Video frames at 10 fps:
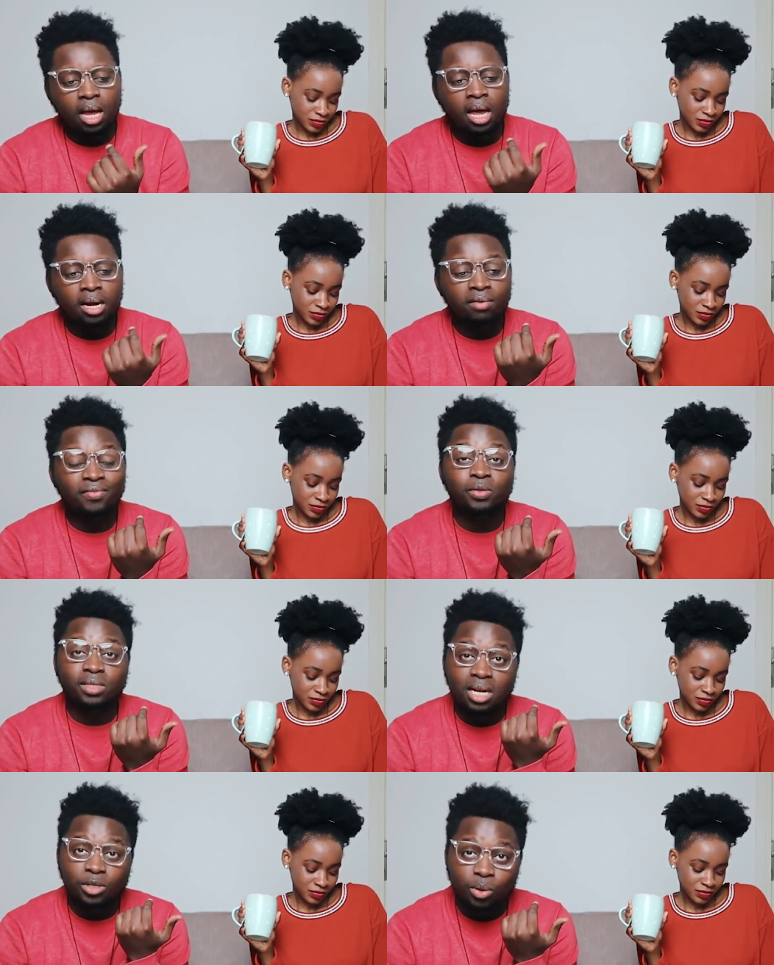Speaker 1: and if
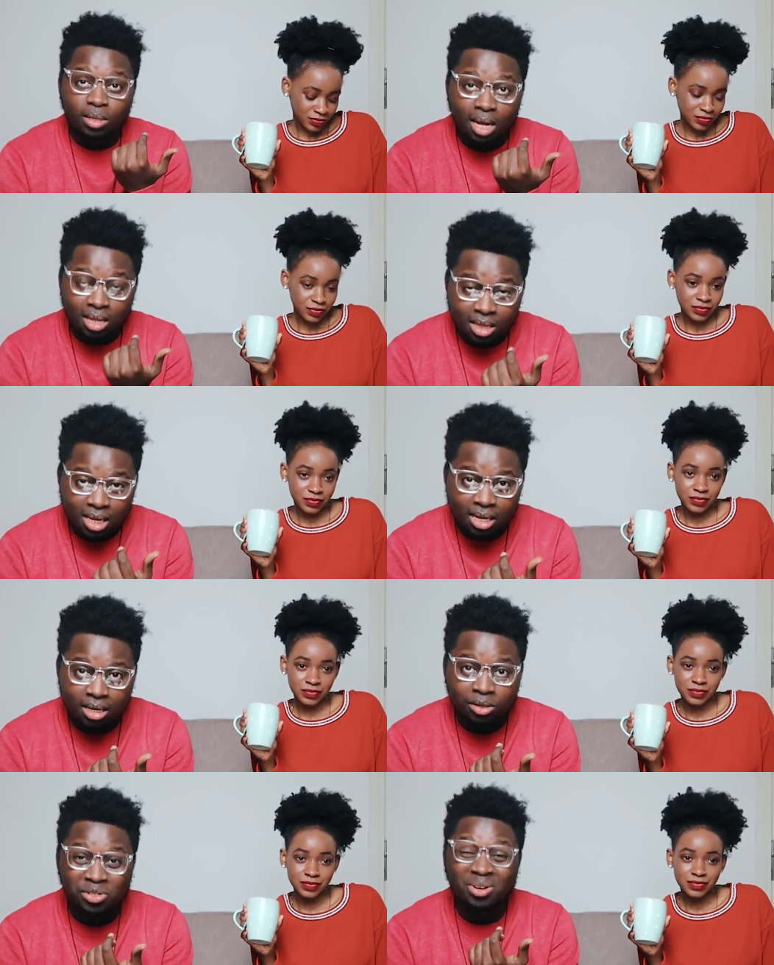you start doing that
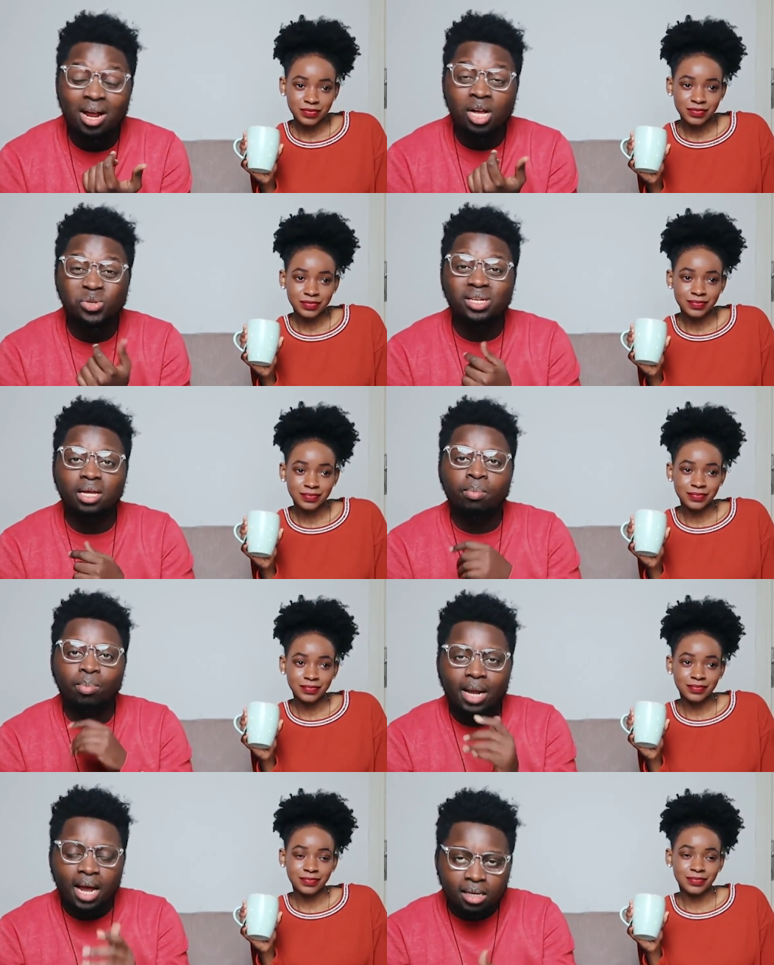thing, you should actually
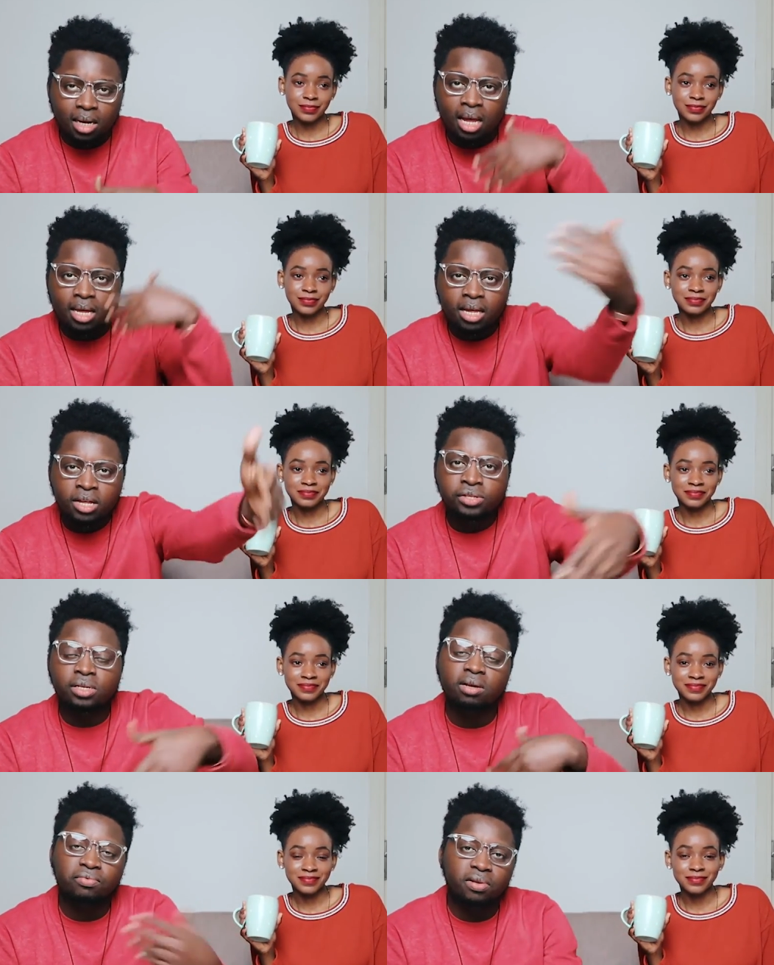apply it like
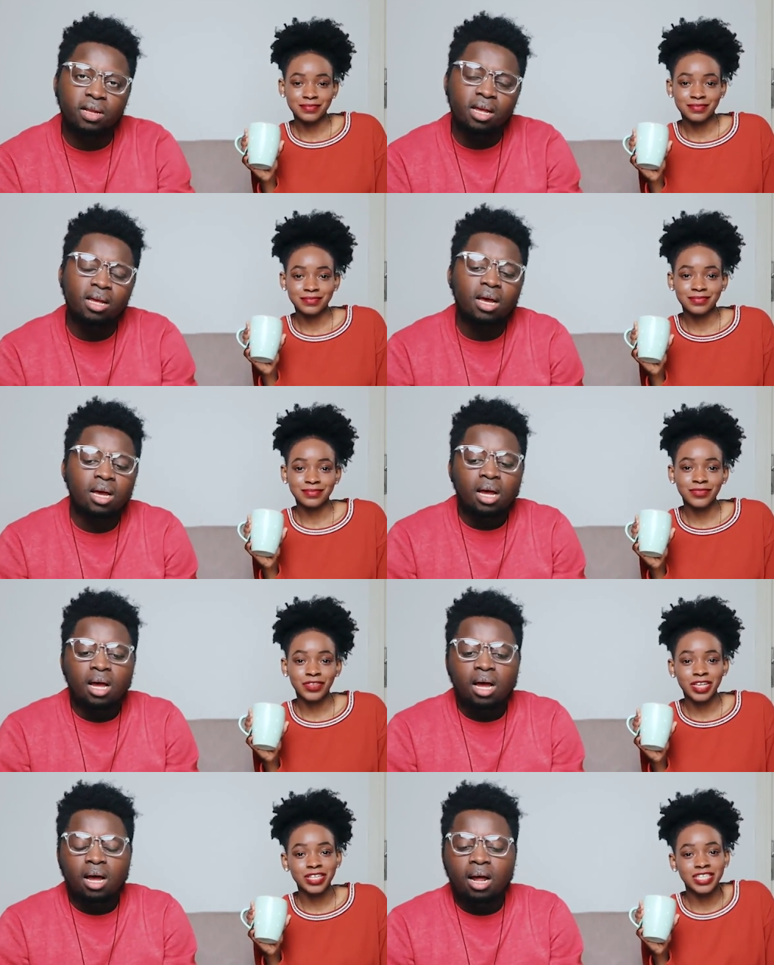each and every day.
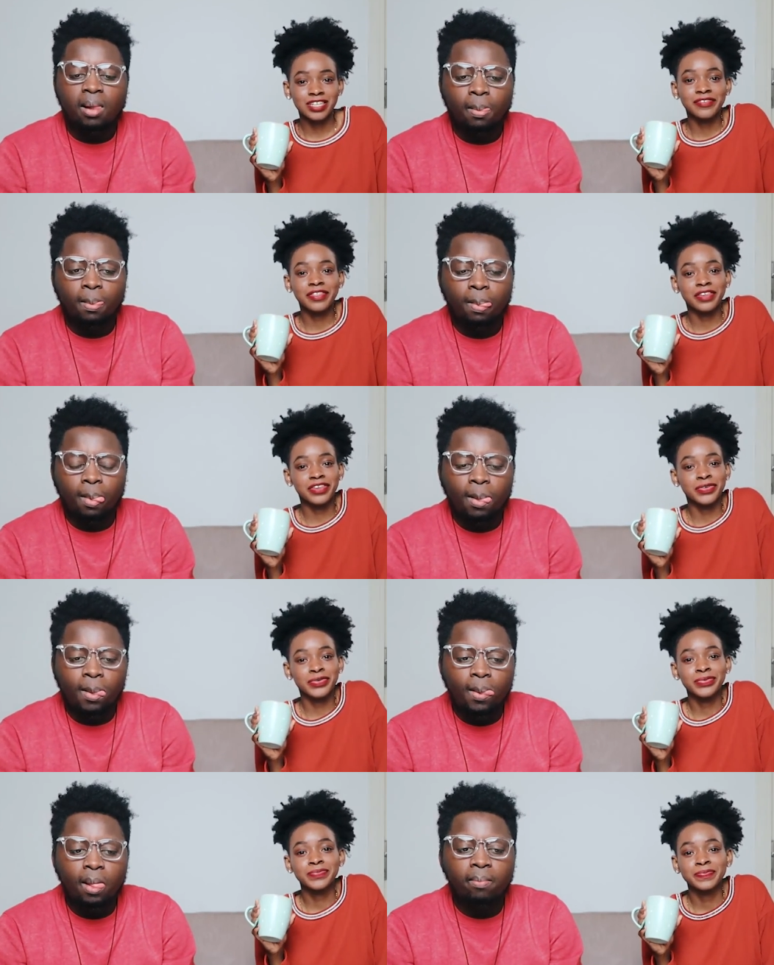
Speaker 2: To each and everything
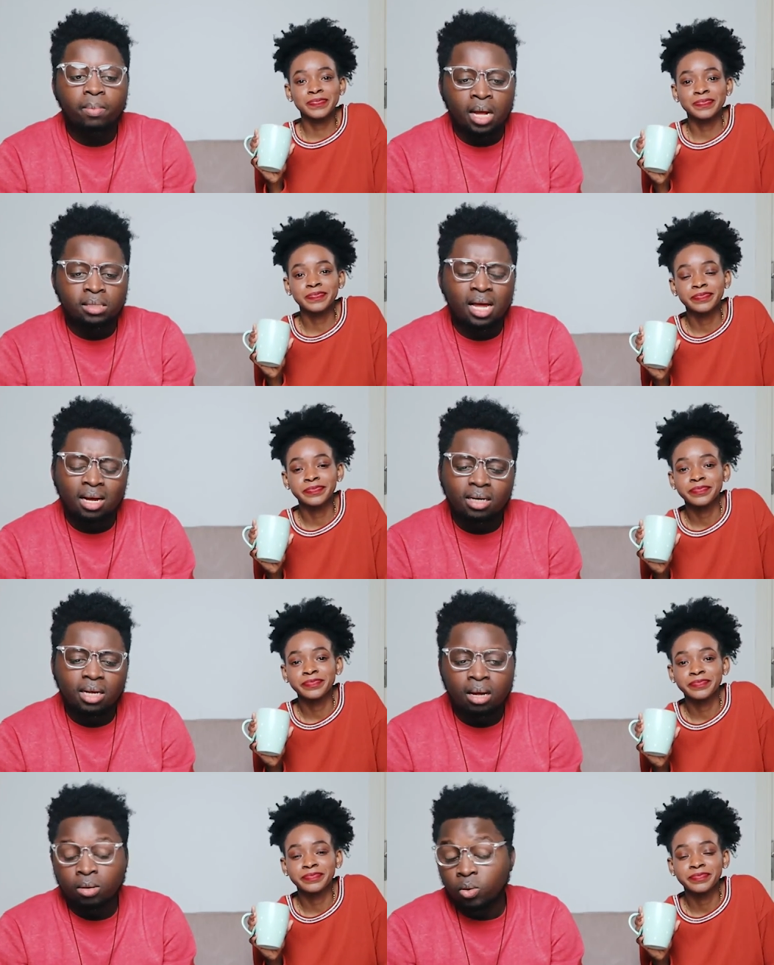you do.
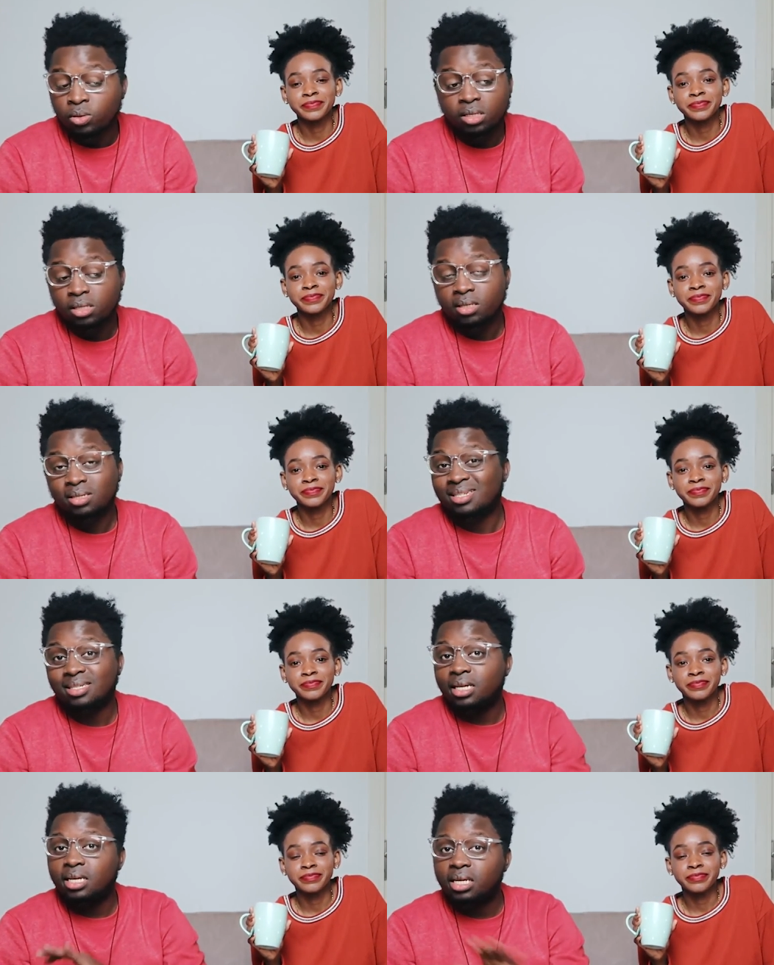
Speaker 1: Exactly. Uh,
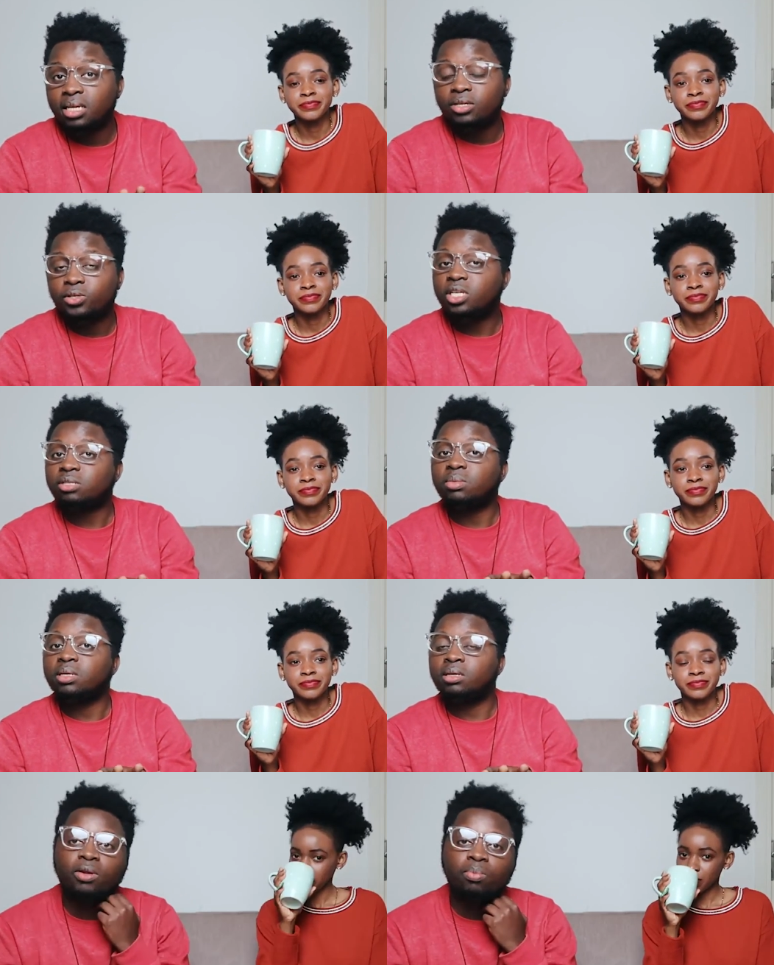consistency is the key. Trust
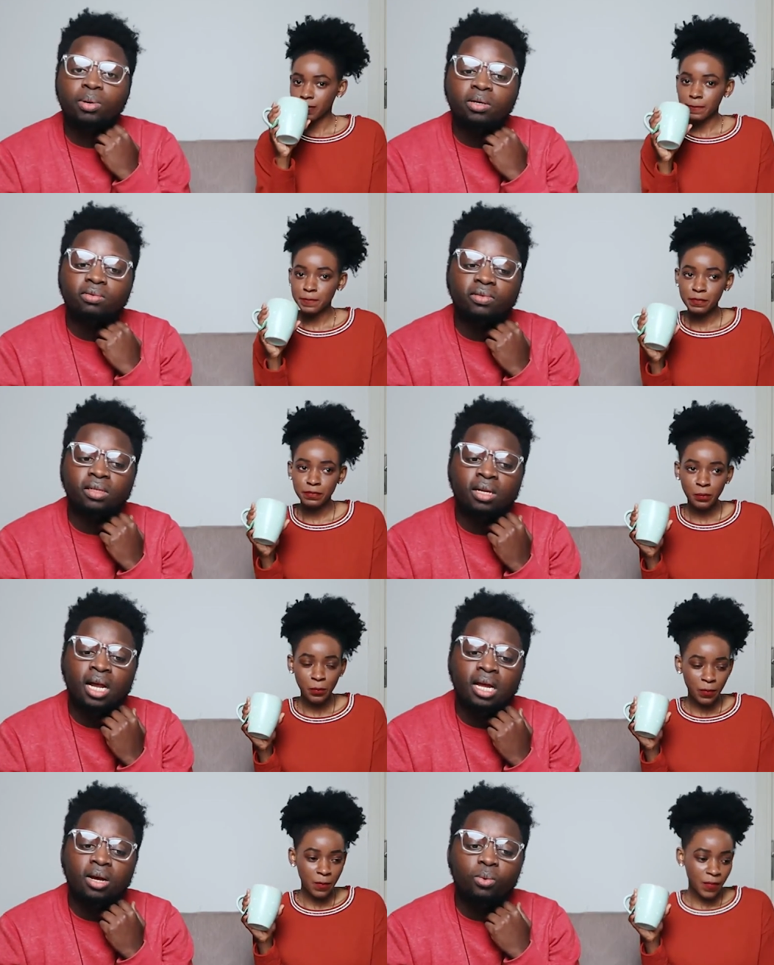me. Video part of
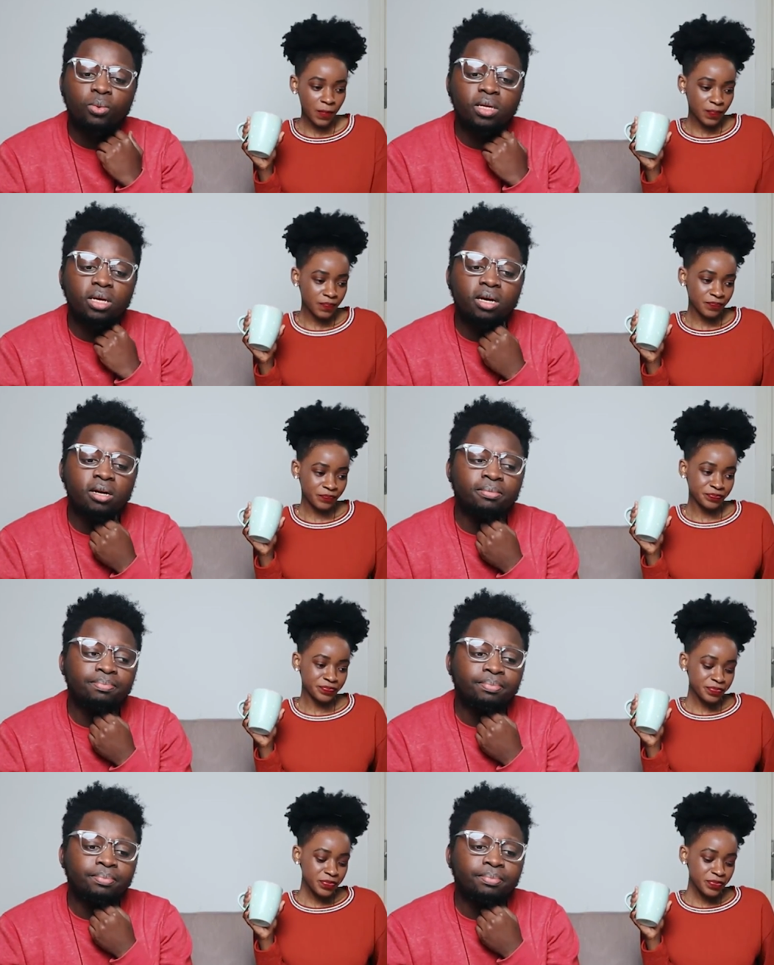it. Like we are.